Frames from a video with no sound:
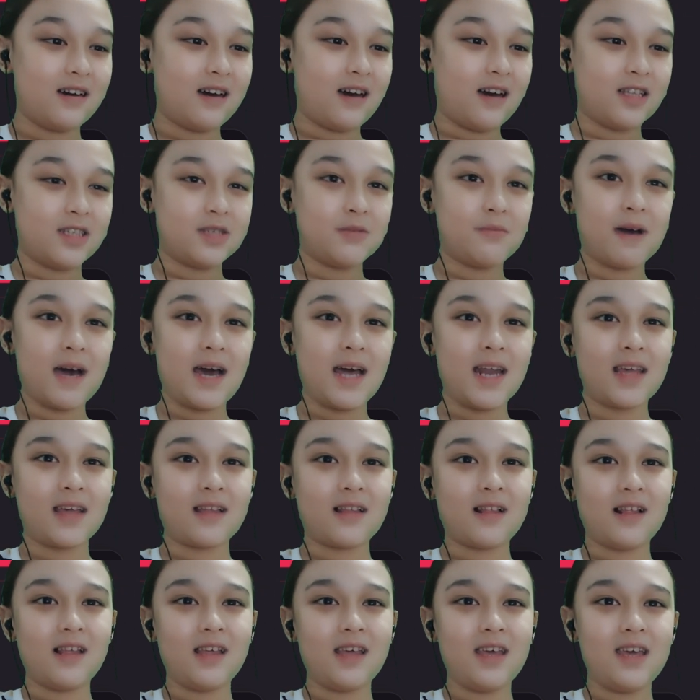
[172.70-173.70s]

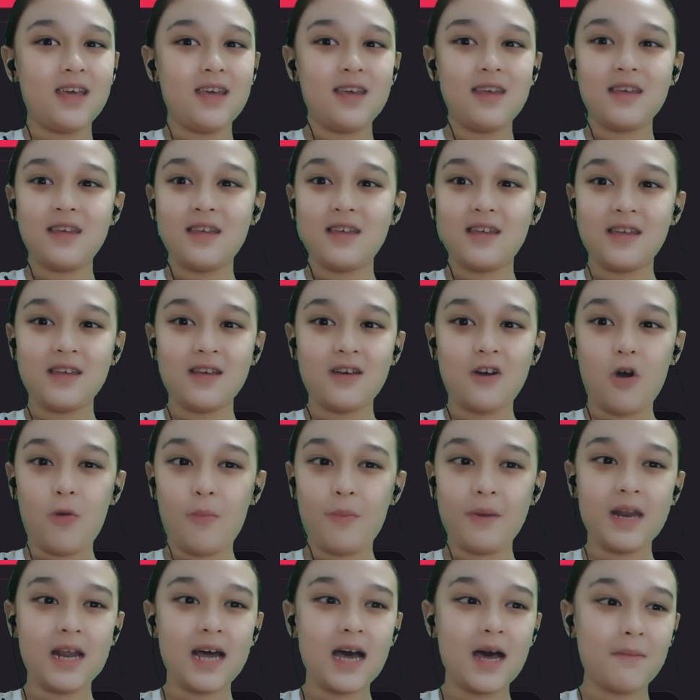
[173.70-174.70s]
automatically
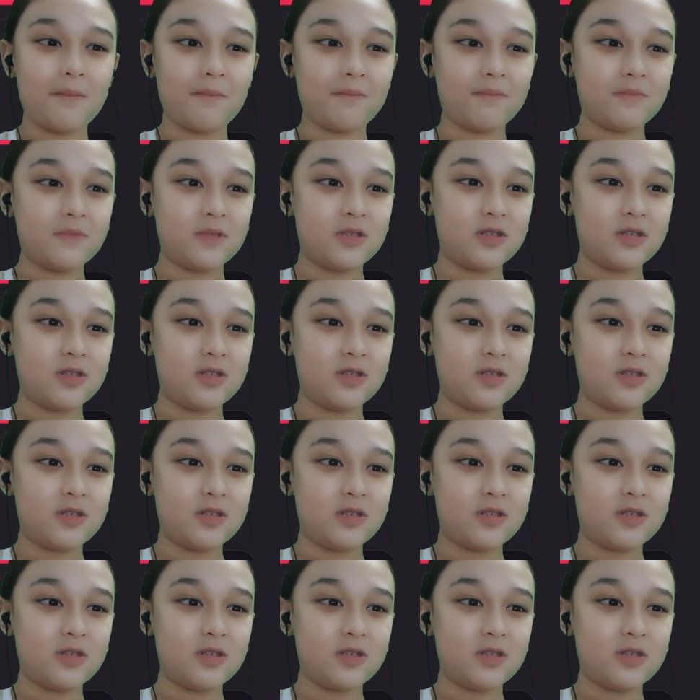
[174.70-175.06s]
open up